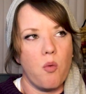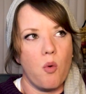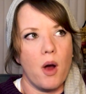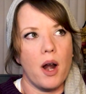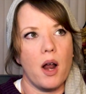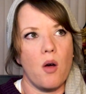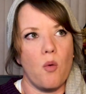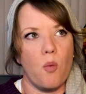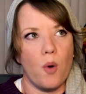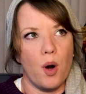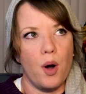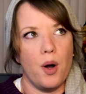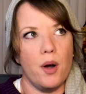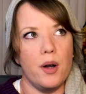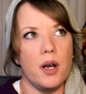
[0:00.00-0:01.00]
what a
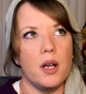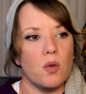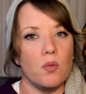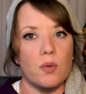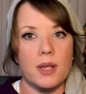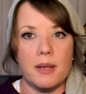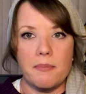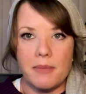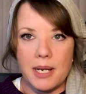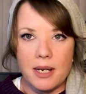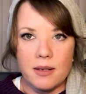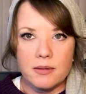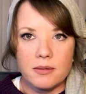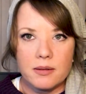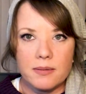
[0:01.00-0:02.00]
word really
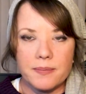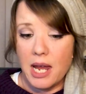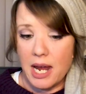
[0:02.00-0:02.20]
means